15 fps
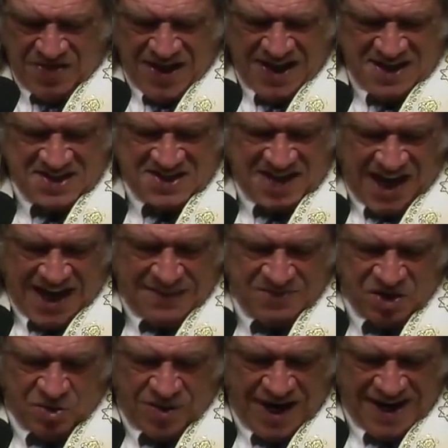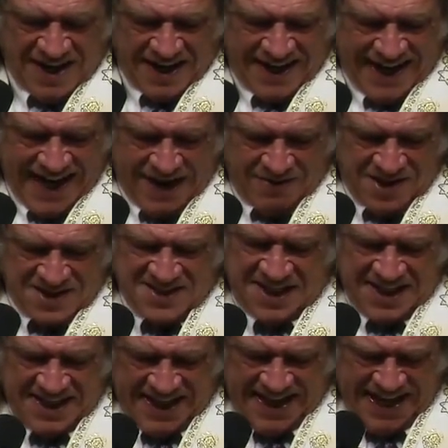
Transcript: that it's time to create a guaranteed